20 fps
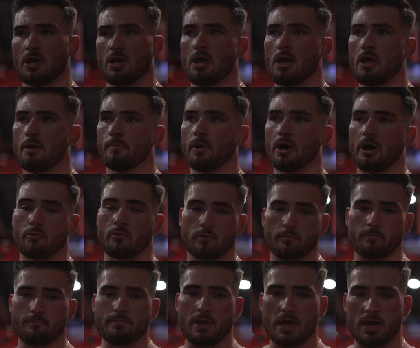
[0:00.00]
but
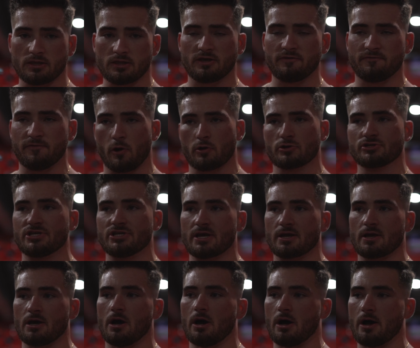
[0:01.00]
we're mainly
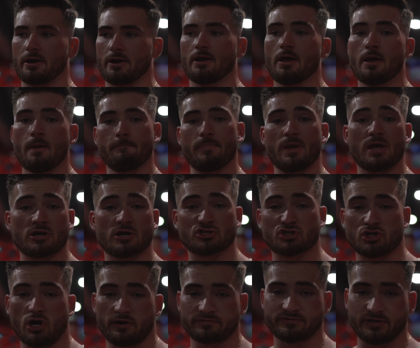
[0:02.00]
focusing on being
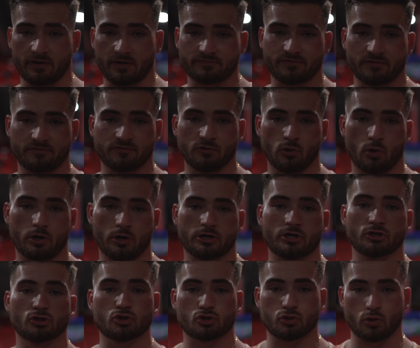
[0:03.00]
soft off the floor,
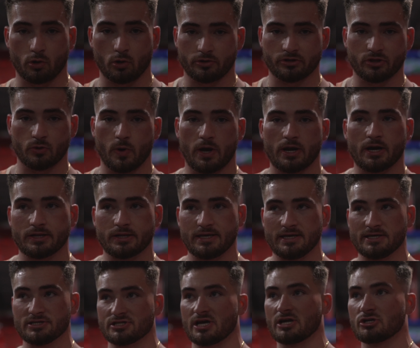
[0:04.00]
controlling the weight on
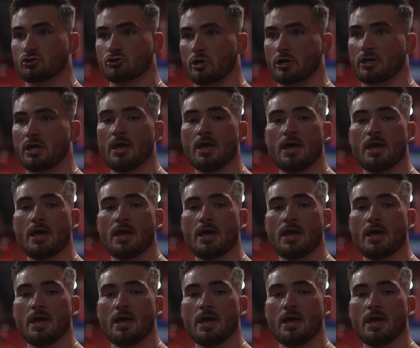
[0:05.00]
the eccentric,